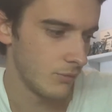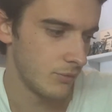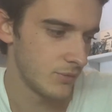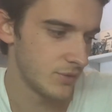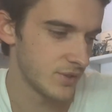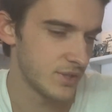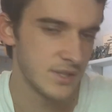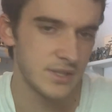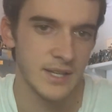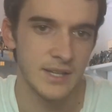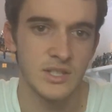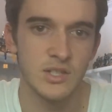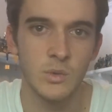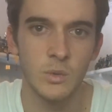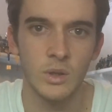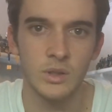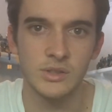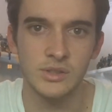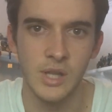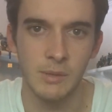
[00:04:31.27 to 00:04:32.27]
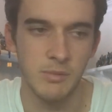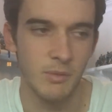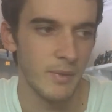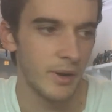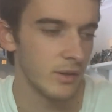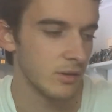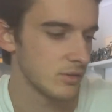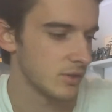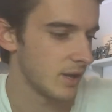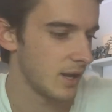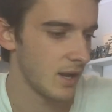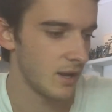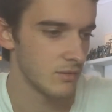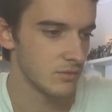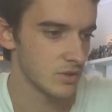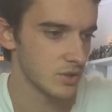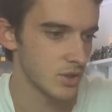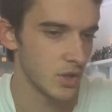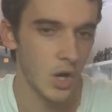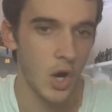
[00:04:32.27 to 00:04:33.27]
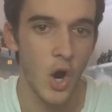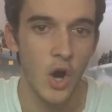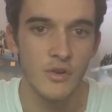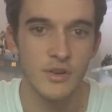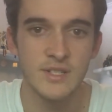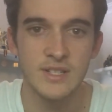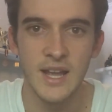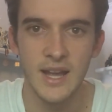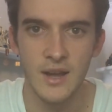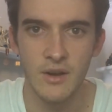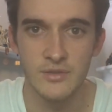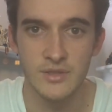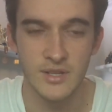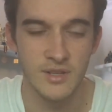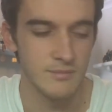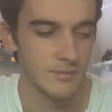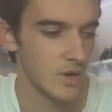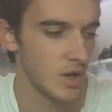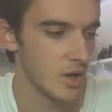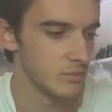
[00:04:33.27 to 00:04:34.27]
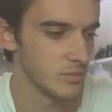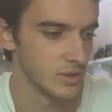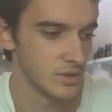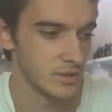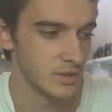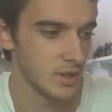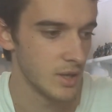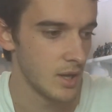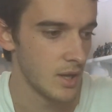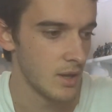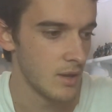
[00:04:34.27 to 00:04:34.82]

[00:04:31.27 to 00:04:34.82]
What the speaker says: Stick Squad, Sniper Battlegrounds, the Horror Tales at the moment.